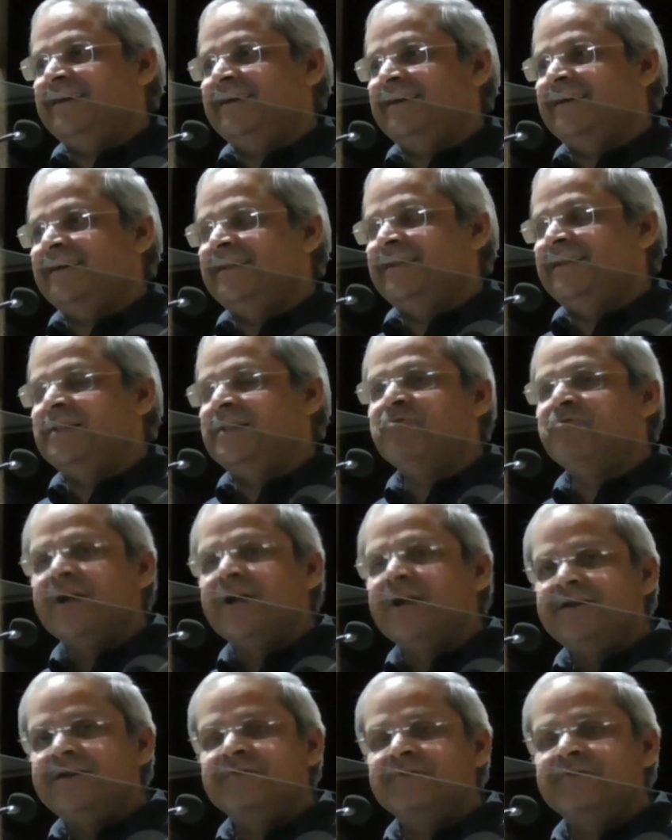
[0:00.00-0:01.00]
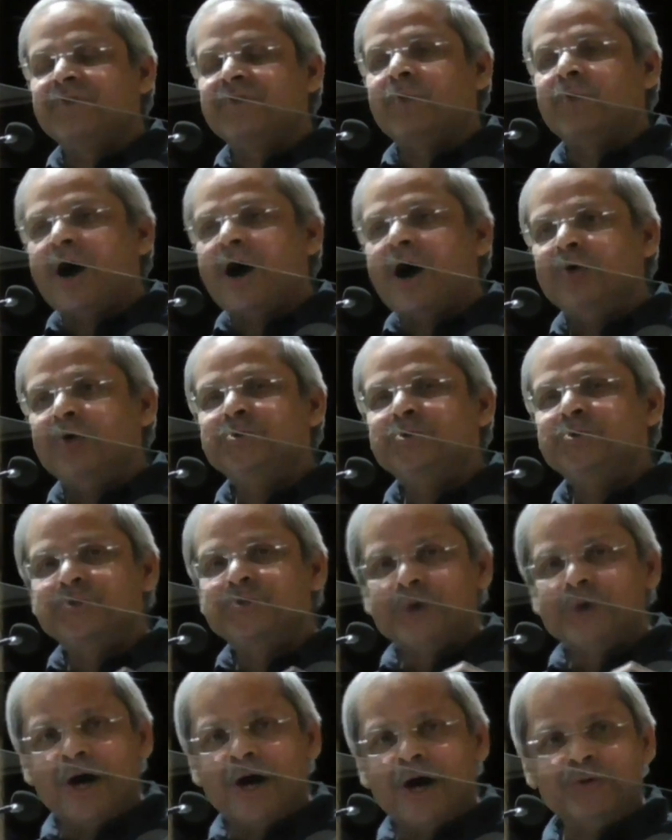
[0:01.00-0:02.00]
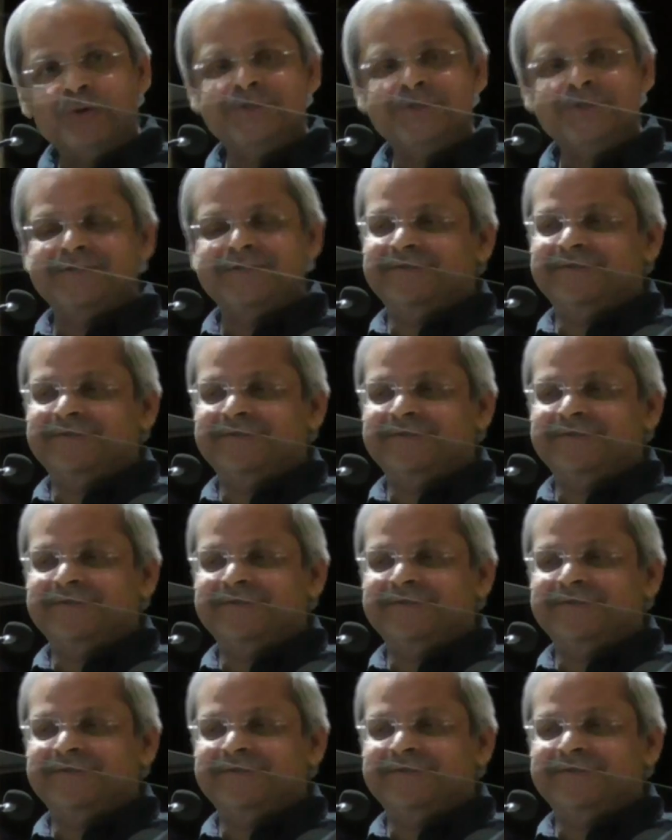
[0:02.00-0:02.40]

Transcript: They went from house to house,